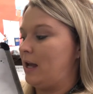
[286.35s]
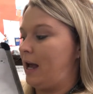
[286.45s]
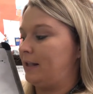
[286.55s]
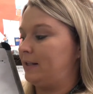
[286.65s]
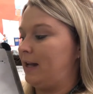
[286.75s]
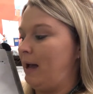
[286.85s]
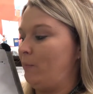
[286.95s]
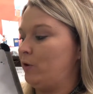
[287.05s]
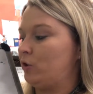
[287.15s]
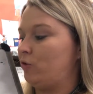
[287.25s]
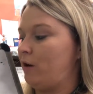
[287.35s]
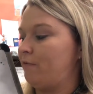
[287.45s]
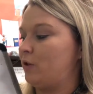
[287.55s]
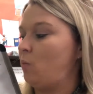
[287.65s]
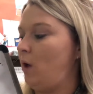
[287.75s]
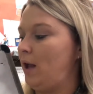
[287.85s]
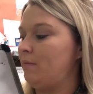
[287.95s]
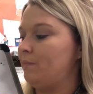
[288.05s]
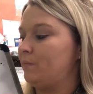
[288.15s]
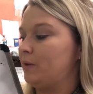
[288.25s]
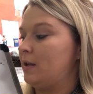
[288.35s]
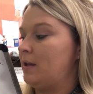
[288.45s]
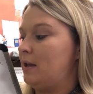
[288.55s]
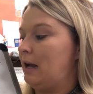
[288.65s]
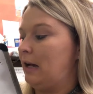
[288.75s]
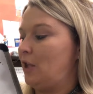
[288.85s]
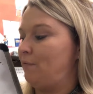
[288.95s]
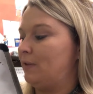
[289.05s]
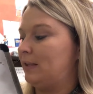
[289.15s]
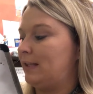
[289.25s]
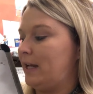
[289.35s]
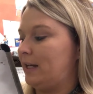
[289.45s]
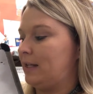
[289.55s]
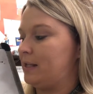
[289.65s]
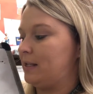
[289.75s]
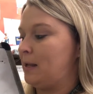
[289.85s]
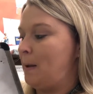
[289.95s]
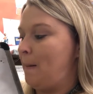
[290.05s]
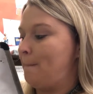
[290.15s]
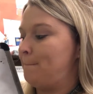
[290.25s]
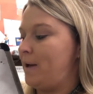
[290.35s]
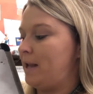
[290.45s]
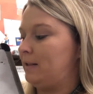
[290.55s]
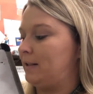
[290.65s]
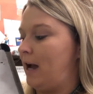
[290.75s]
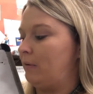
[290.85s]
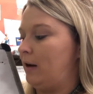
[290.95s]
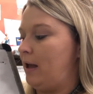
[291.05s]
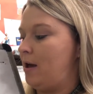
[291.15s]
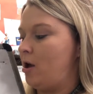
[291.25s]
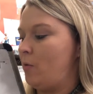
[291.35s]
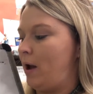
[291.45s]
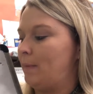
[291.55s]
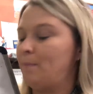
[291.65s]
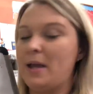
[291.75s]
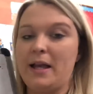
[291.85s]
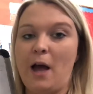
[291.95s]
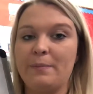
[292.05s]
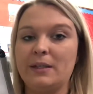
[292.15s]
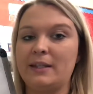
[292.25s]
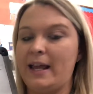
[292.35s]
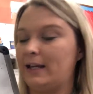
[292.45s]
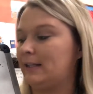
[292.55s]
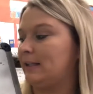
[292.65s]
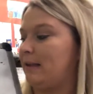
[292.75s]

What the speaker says: A downward stroke for the 1, and then for 6, bend down low and pick up sticks.